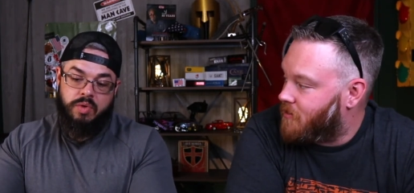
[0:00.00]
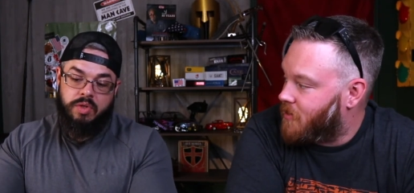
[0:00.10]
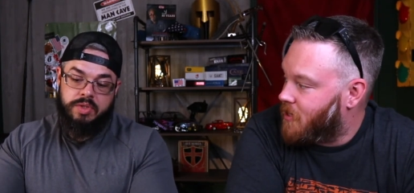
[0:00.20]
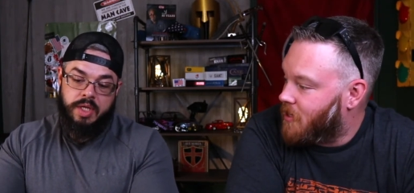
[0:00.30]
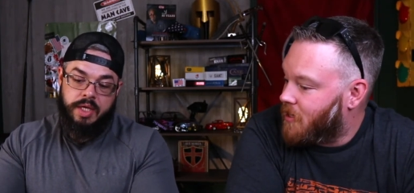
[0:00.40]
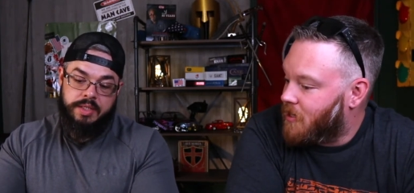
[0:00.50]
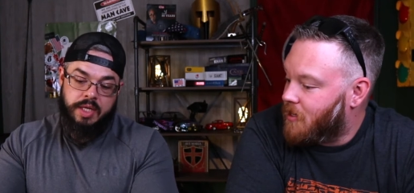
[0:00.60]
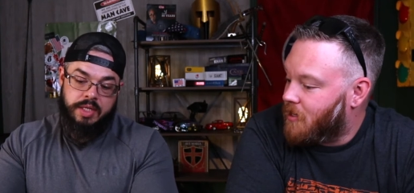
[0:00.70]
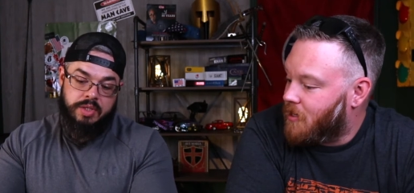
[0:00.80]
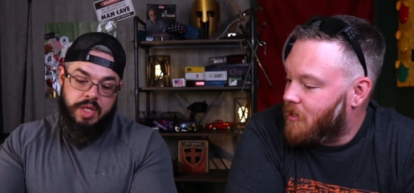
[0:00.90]
Speaker 1: it looks like. It's got
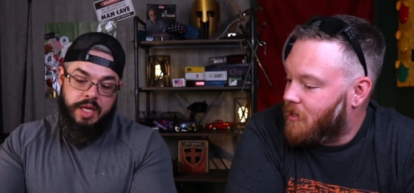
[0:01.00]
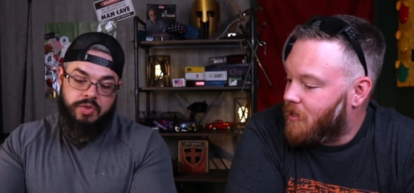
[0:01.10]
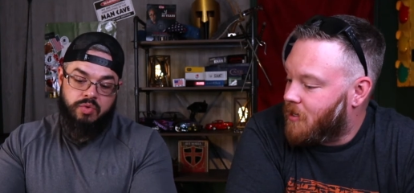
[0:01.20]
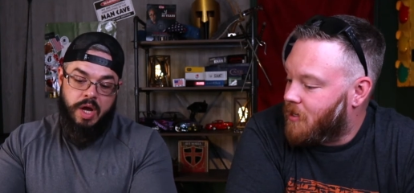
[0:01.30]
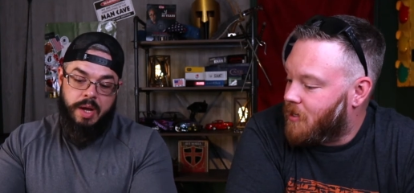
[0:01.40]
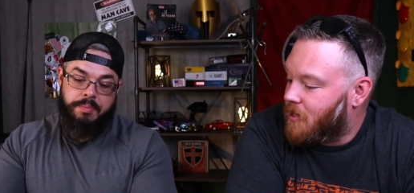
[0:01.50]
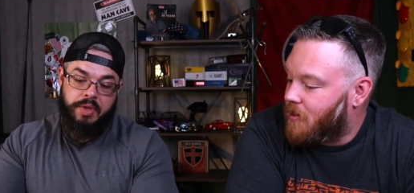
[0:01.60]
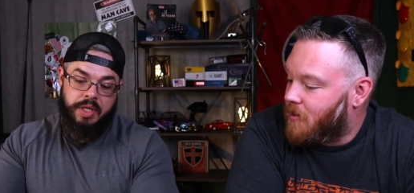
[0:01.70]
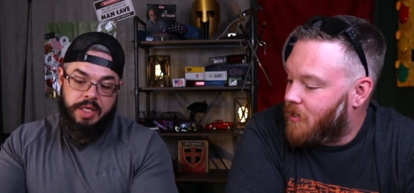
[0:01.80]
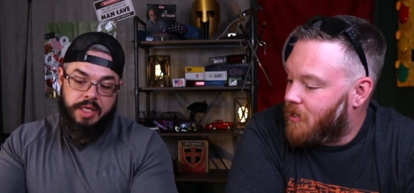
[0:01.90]
a slight drop that
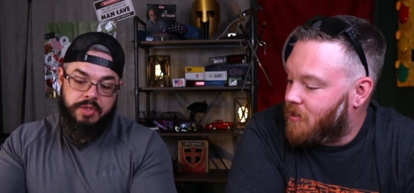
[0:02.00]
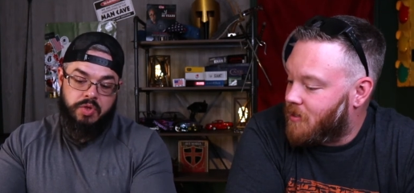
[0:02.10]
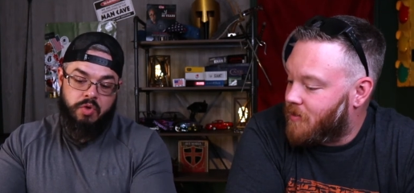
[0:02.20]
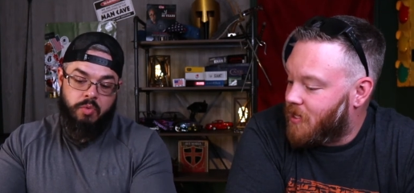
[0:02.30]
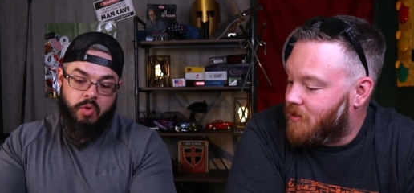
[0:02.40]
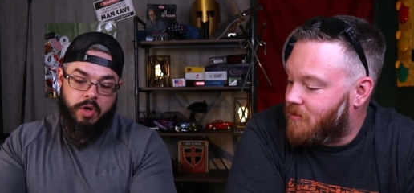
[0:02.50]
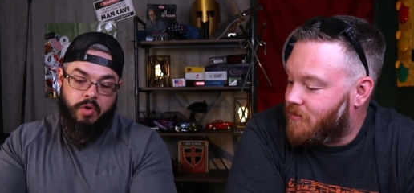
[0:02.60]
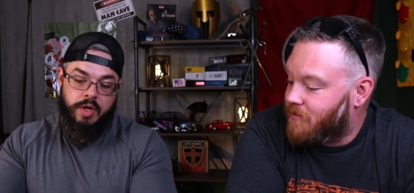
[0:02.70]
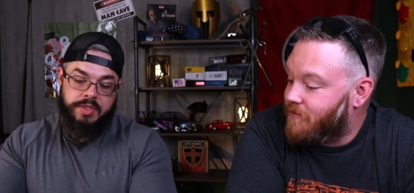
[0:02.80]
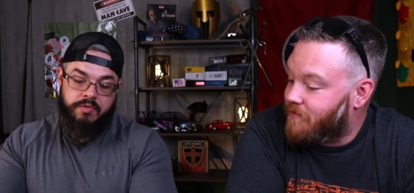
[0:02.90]
well, leads to mean, a more
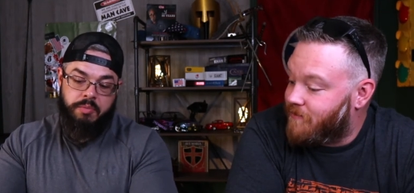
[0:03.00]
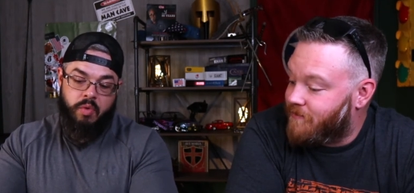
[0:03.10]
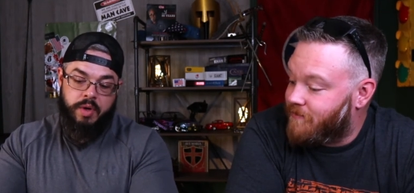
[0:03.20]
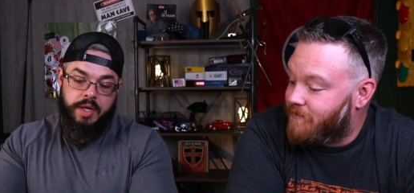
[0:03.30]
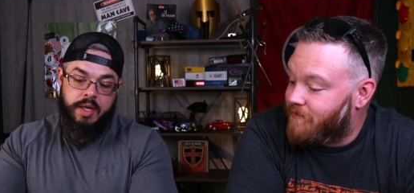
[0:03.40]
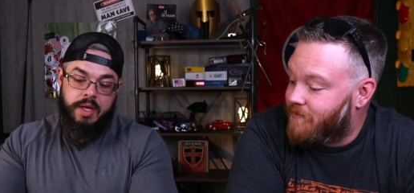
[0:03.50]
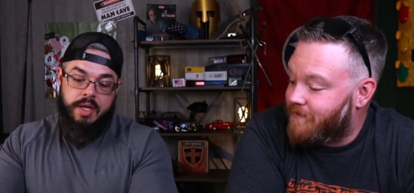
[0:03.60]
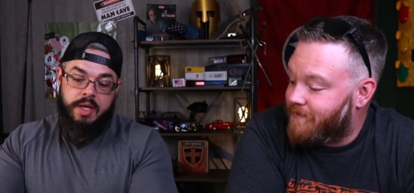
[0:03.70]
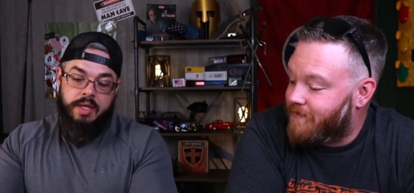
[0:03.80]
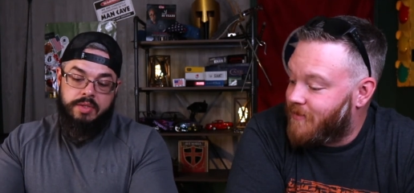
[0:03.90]
aggressive point.
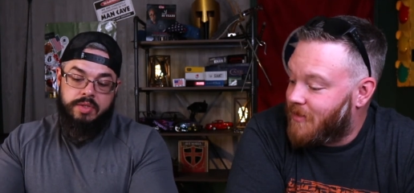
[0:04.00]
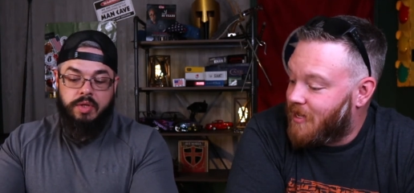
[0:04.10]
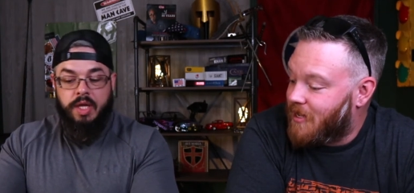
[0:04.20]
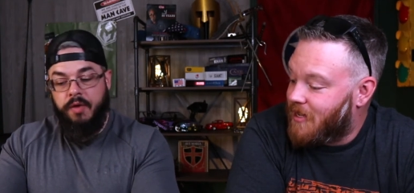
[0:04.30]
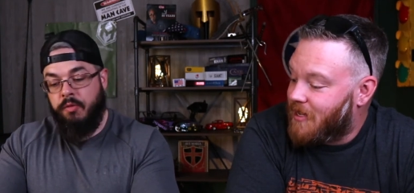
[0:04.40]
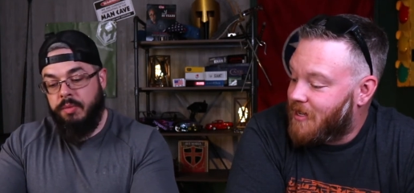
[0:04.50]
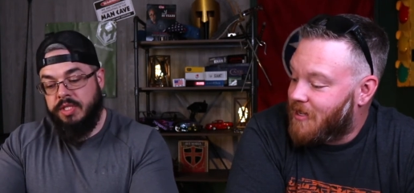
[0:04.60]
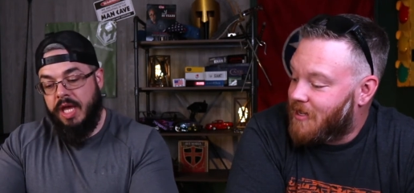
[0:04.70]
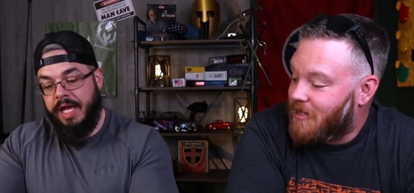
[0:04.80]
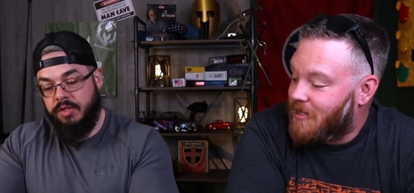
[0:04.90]
So yeah, from a
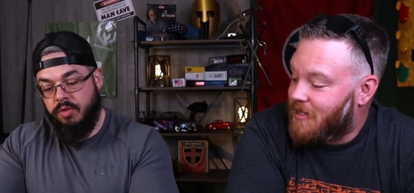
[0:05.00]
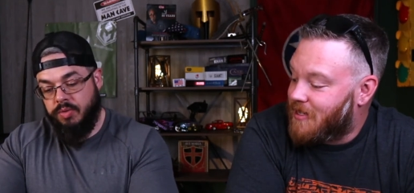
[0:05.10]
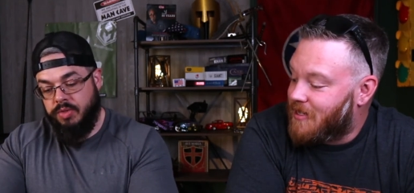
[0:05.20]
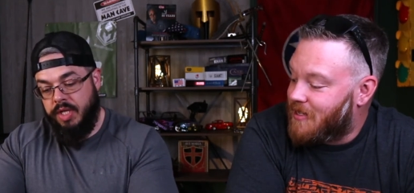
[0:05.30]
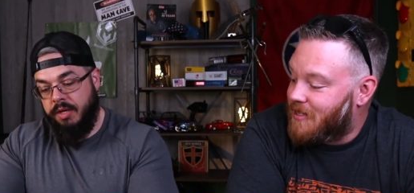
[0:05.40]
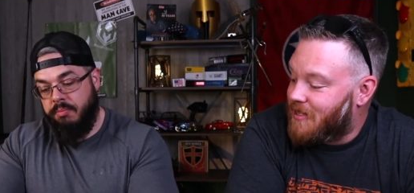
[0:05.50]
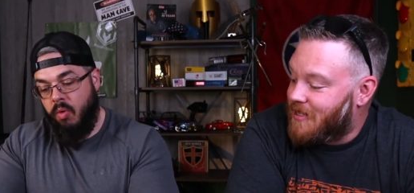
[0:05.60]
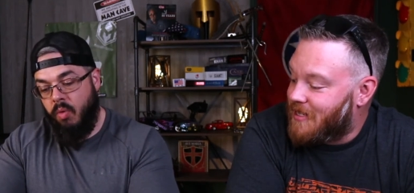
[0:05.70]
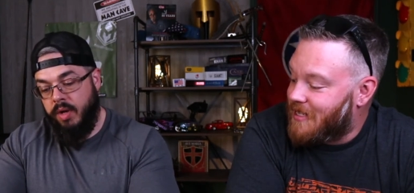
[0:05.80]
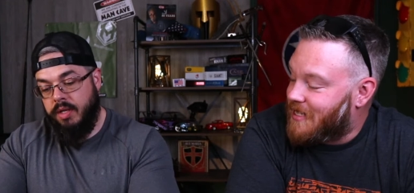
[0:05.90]
tactical
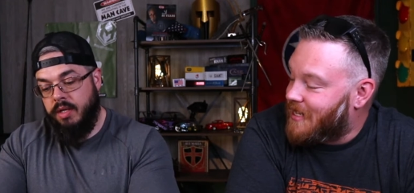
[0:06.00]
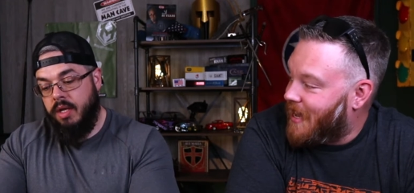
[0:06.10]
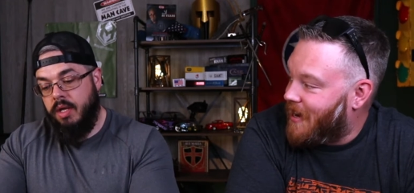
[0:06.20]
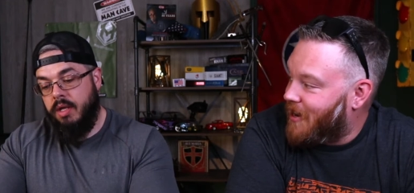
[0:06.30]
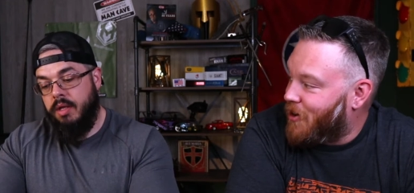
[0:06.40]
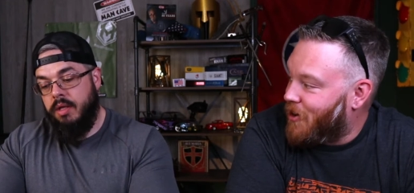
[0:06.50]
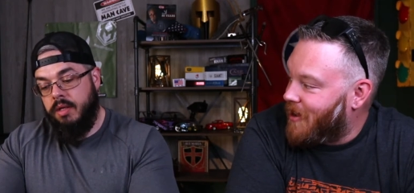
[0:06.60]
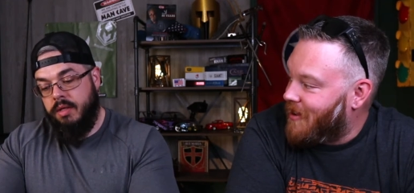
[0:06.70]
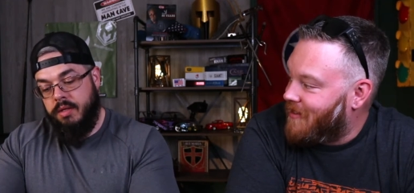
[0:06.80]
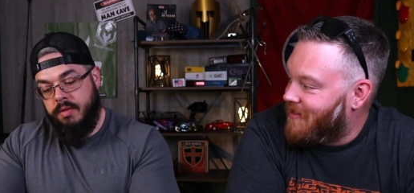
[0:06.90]
standpoint,
Speaker 2: Daddy
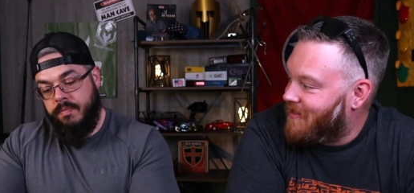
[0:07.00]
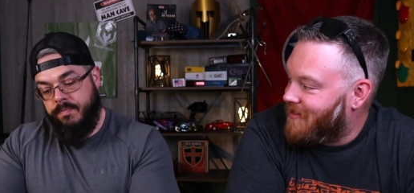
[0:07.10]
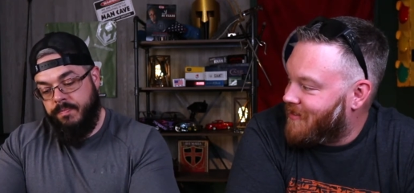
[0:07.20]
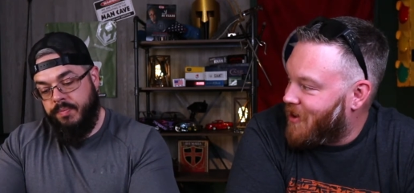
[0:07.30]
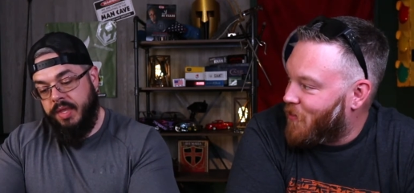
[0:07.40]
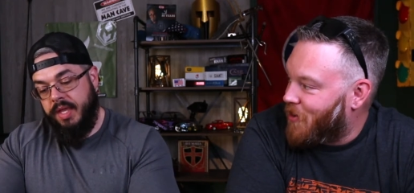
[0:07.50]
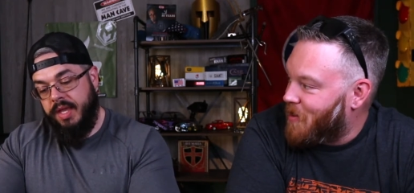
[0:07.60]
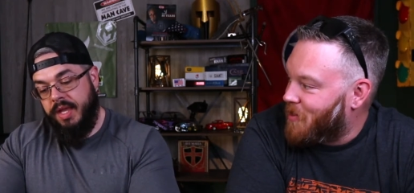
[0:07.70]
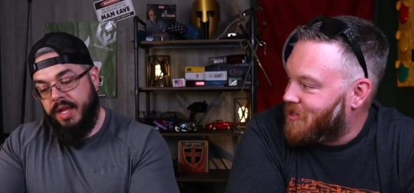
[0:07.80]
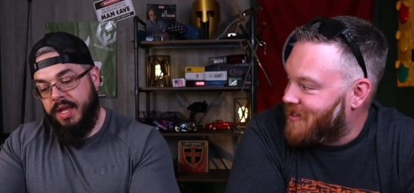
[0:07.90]
Ernie over at
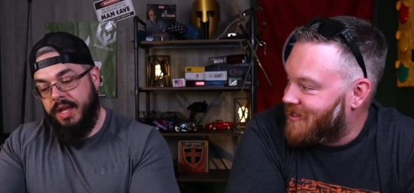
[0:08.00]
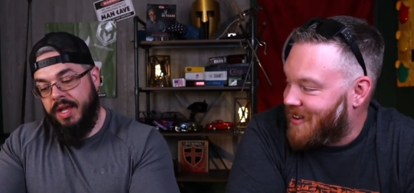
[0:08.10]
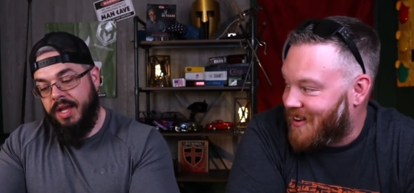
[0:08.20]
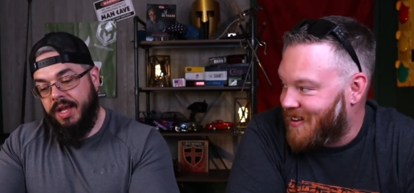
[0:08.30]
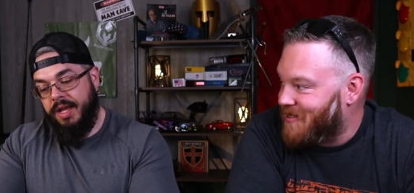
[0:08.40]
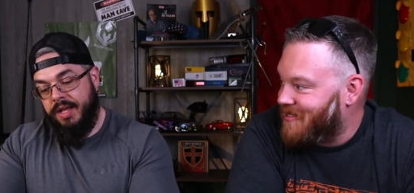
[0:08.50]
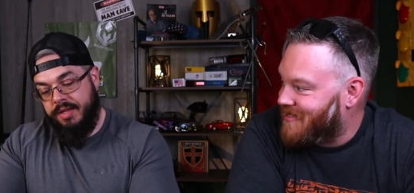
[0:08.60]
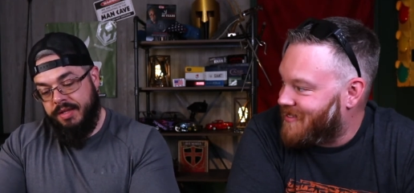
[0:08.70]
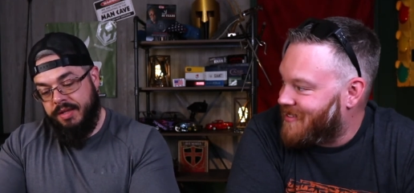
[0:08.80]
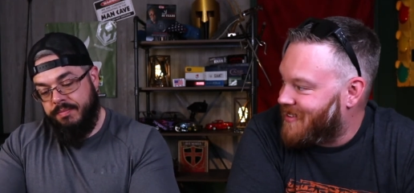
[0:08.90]
Emerson kind of
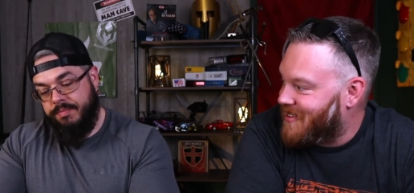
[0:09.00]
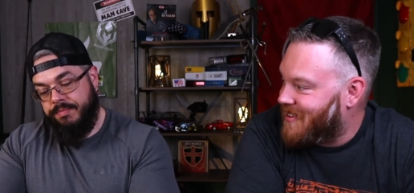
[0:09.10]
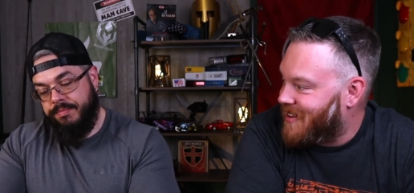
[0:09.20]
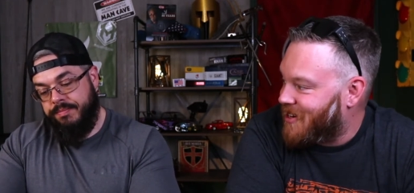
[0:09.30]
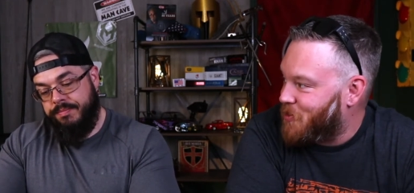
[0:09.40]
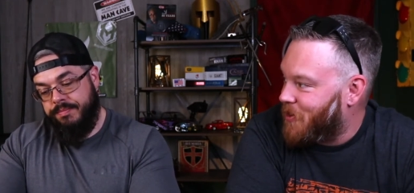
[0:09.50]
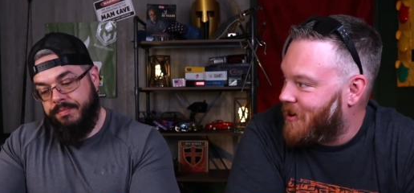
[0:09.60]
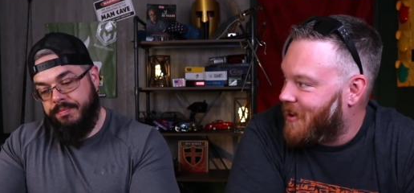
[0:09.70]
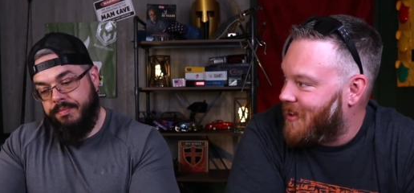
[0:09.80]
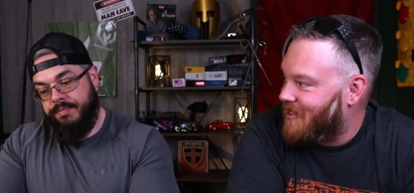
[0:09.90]
yep. kind of
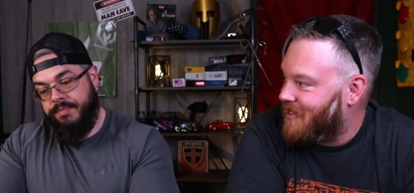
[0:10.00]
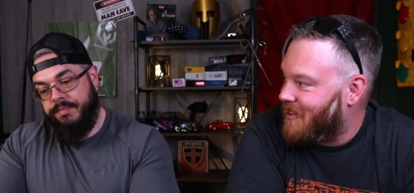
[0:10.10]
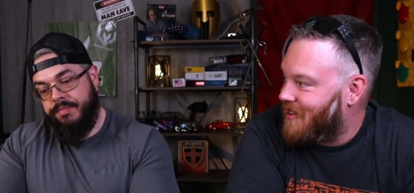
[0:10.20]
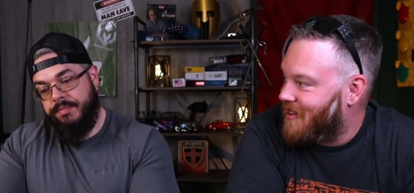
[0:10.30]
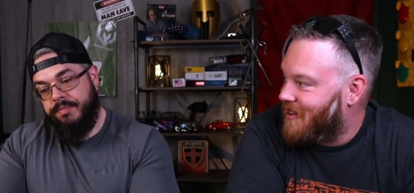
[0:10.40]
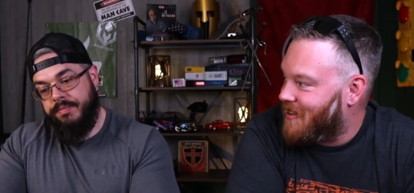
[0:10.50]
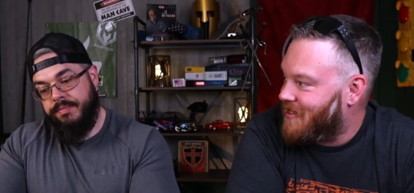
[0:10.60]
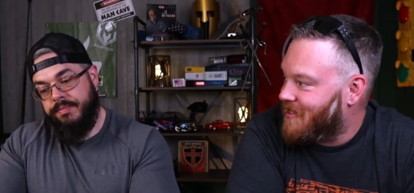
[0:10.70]
spearheaded the uh,